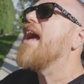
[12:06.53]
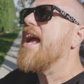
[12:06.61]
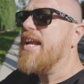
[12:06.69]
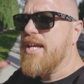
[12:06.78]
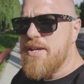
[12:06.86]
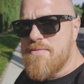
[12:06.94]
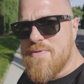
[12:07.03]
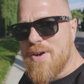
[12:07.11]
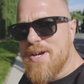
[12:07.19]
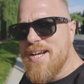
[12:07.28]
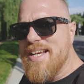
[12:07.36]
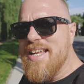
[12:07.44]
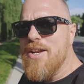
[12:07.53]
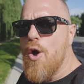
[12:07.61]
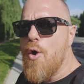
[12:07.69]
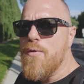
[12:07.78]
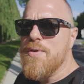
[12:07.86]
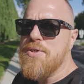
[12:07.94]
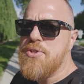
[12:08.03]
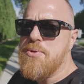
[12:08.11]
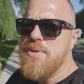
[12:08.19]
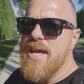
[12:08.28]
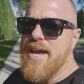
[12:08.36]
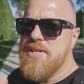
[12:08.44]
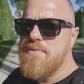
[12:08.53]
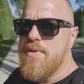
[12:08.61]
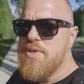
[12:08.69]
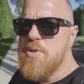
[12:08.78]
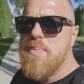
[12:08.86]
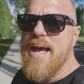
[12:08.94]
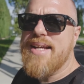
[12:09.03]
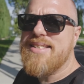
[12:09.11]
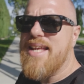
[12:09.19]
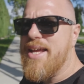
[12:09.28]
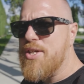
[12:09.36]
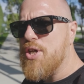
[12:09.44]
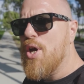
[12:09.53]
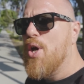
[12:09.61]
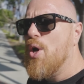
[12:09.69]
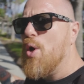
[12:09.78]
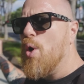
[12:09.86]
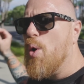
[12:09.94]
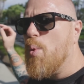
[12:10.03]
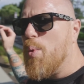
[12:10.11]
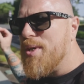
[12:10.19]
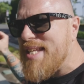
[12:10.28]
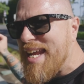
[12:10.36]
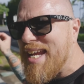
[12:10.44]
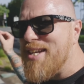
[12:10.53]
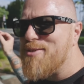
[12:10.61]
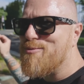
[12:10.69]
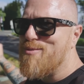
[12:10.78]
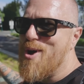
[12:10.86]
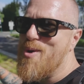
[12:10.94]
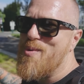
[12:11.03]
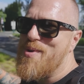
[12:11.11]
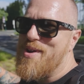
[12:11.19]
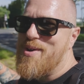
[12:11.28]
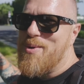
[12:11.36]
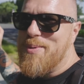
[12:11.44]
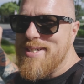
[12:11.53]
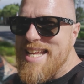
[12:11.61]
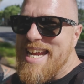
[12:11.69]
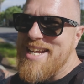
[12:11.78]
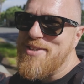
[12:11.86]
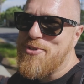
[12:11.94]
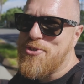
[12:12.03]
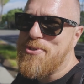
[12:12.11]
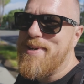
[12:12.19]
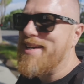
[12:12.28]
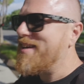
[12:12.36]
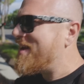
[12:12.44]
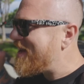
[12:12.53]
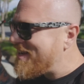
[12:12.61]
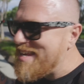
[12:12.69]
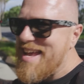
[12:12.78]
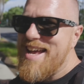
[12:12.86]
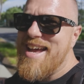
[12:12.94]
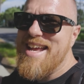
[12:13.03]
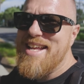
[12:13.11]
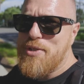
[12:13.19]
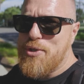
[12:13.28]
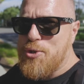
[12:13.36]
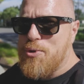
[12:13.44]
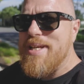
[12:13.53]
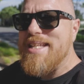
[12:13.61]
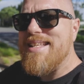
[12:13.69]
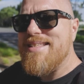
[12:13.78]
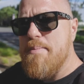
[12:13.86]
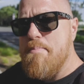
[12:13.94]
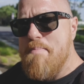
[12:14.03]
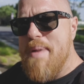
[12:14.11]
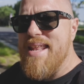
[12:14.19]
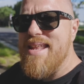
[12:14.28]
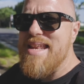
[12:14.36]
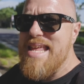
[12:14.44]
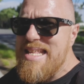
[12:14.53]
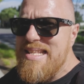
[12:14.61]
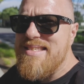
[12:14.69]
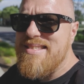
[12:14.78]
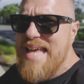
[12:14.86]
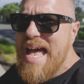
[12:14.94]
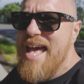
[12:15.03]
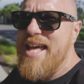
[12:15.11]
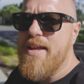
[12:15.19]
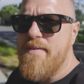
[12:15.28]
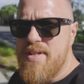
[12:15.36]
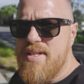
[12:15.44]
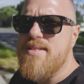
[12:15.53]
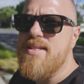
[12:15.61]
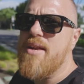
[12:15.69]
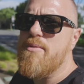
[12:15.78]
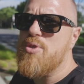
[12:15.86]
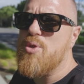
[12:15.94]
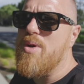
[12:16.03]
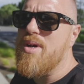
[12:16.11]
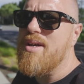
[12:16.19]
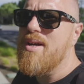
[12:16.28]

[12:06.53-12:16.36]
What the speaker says: and converting it over to guest versus backstage. We're taking a road, we're taking a street. And yeah, it's a street that's embedded inside of the Disneyland Resort.